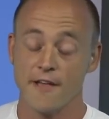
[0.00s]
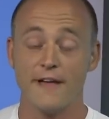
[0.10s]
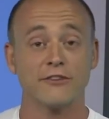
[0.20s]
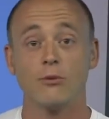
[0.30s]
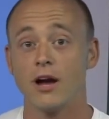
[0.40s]

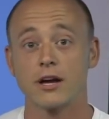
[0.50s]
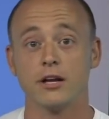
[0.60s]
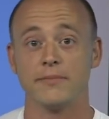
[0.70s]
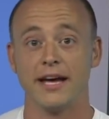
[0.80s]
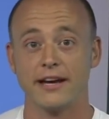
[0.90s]
That's why I
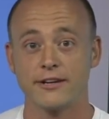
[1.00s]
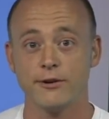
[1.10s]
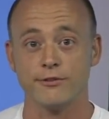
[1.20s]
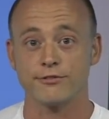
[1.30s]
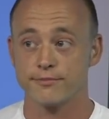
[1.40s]
couldn't be a head
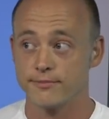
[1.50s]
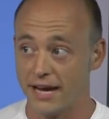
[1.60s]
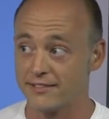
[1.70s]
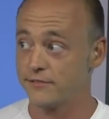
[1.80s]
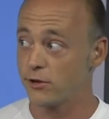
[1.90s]
coach.
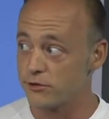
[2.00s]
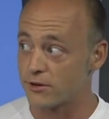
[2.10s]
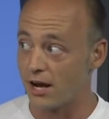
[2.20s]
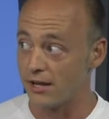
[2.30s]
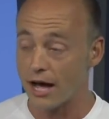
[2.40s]
As I've told you,
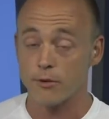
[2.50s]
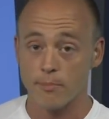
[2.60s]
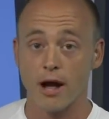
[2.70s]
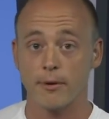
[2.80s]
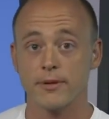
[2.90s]
Colin, I
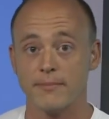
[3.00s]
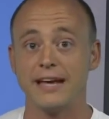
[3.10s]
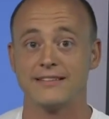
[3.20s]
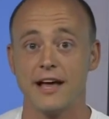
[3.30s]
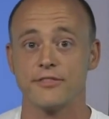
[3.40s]
would probably
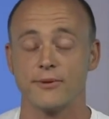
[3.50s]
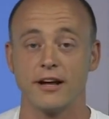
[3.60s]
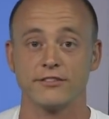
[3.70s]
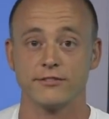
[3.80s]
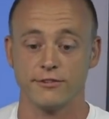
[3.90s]
make death
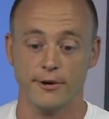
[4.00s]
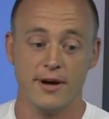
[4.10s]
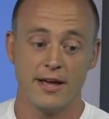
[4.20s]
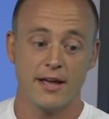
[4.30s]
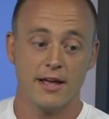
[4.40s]
threats.
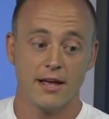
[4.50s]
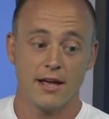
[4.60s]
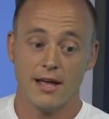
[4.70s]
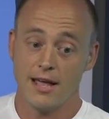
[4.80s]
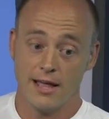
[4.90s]
So
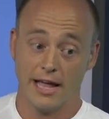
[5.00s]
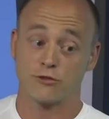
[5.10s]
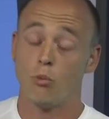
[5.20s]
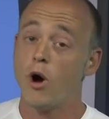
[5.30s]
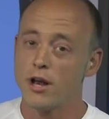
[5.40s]

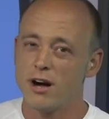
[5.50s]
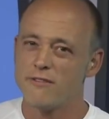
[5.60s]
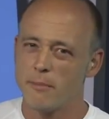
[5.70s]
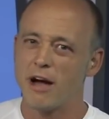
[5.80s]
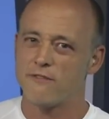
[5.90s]
that's one
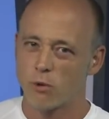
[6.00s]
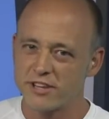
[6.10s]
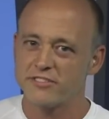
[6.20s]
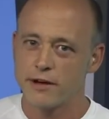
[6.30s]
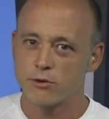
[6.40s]
of about
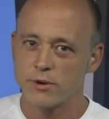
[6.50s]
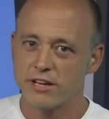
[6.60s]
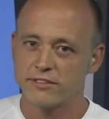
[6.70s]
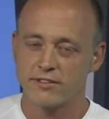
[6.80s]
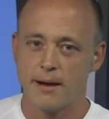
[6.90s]
47
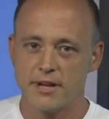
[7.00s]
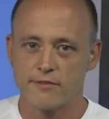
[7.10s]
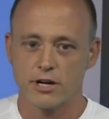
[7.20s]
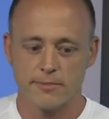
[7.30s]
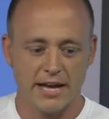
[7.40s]
reasons I'm
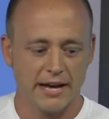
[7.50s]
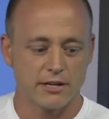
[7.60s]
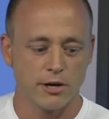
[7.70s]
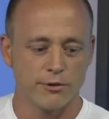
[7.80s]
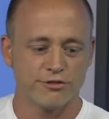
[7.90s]
never going to be a head
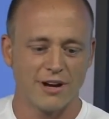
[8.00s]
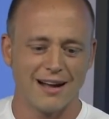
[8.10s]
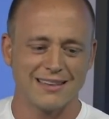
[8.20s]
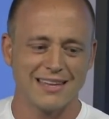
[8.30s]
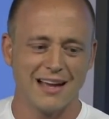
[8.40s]
coach.
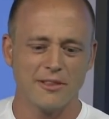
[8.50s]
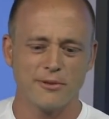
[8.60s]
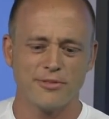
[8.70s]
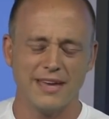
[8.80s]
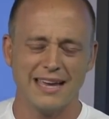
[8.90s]
Uh, the
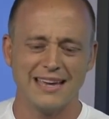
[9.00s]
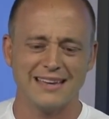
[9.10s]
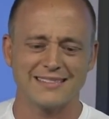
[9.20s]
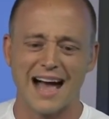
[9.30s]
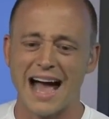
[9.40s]
other thing
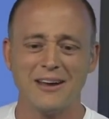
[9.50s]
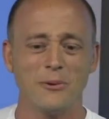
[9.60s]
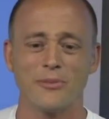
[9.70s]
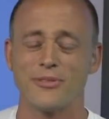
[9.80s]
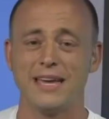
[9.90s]
is, I
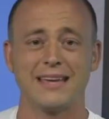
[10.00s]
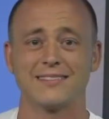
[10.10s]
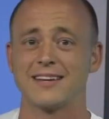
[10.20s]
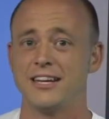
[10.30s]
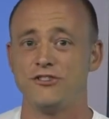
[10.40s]
don't think
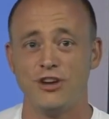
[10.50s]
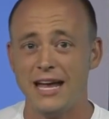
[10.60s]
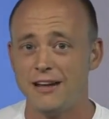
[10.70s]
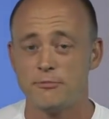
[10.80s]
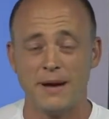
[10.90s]
it's going to
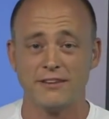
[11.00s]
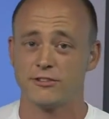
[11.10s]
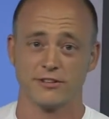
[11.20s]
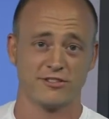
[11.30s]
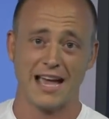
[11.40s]
change based
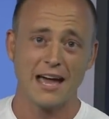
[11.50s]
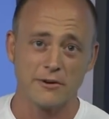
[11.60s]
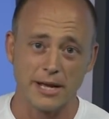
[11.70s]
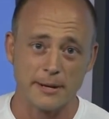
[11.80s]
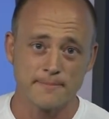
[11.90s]
on
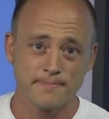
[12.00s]
Saturday.